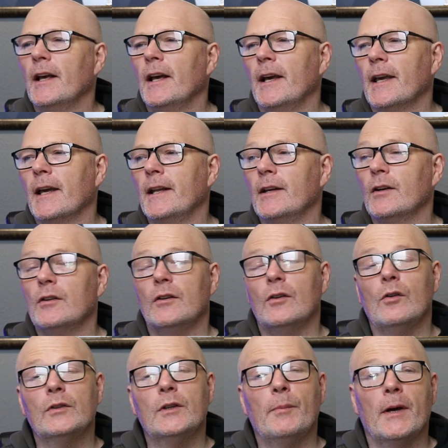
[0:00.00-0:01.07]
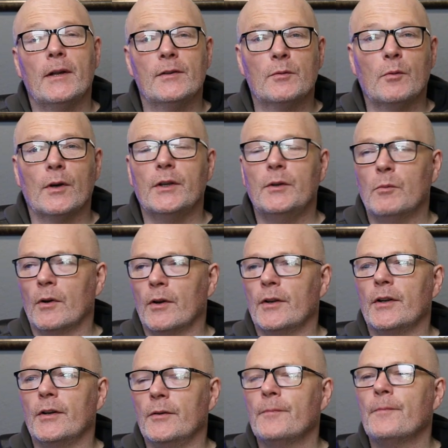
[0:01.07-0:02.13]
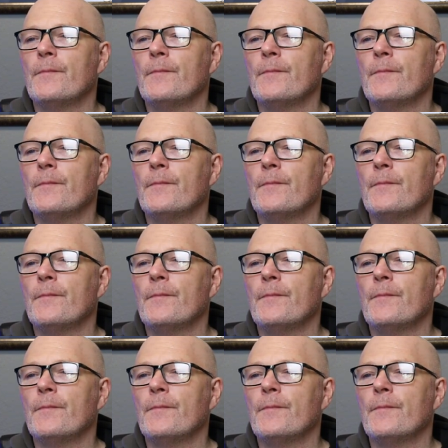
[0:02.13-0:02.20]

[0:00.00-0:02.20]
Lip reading: Again, it all depends what you want to do.